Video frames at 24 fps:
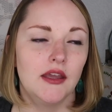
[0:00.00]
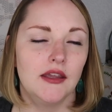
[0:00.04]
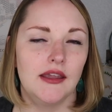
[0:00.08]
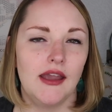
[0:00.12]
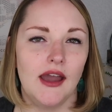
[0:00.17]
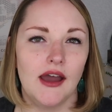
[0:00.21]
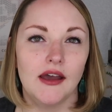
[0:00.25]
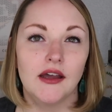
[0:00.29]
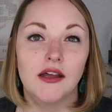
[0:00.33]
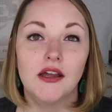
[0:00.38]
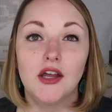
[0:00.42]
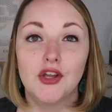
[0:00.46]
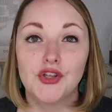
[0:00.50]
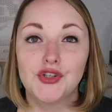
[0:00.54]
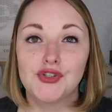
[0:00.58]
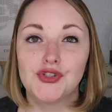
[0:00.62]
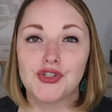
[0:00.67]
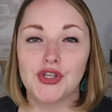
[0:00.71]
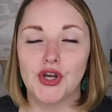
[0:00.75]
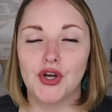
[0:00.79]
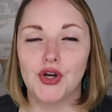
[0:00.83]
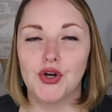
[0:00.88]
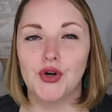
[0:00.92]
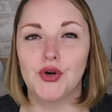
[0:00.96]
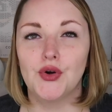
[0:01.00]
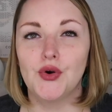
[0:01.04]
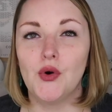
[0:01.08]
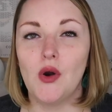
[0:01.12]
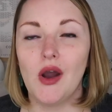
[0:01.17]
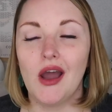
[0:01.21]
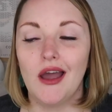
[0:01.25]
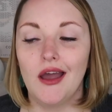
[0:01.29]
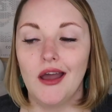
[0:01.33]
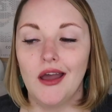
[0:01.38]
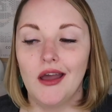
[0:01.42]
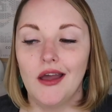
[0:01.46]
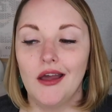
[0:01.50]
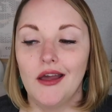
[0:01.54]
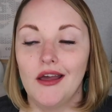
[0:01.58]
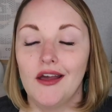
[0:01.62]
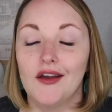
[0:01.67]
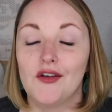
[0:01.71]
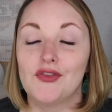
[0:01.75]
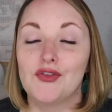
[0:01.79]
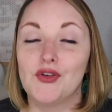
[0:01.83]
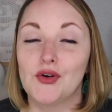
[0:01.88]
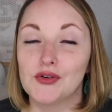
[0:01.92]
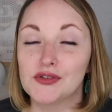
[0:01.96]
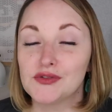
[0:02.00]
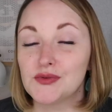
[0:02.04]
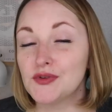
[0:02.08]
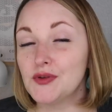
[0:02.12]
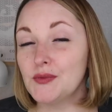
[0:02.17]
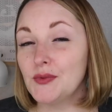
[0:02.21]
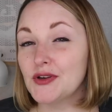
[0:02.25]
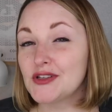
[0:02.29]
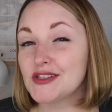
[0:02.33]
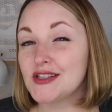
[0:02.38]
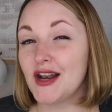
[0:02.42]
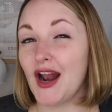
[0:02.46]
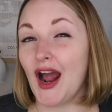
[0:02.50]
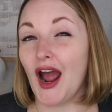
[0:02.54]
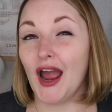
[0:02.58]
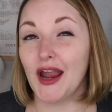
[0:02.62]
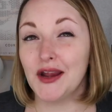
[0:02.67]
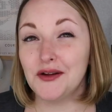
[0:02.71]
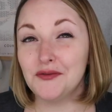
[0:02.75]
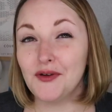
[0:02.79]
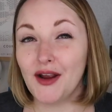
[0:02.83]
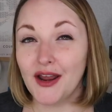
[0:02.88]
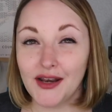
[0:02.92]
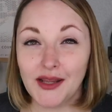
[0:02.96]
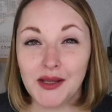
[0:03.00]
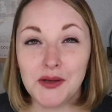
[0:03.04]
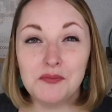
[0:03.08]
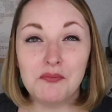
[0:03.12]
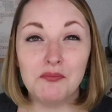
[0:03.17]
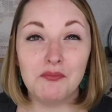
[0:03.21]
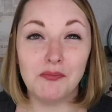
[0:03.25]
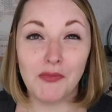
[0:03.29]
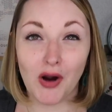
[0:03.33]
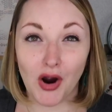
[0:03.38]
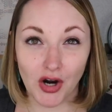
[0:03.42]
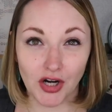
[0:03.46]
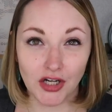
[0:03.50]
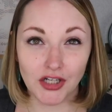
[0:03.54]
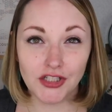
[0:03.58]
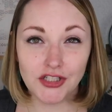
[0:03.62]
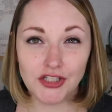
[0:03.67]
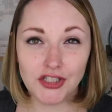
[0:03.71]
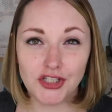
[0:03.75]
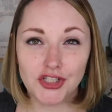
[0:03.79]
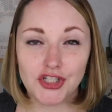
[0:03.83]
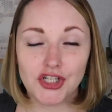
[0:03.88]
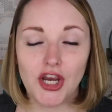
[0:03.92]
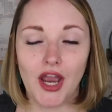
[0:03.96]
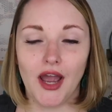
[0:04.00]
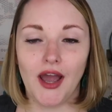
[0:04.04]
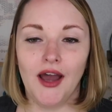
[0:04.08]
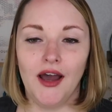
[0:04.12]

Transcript: yeah, so those were the books that I read in March.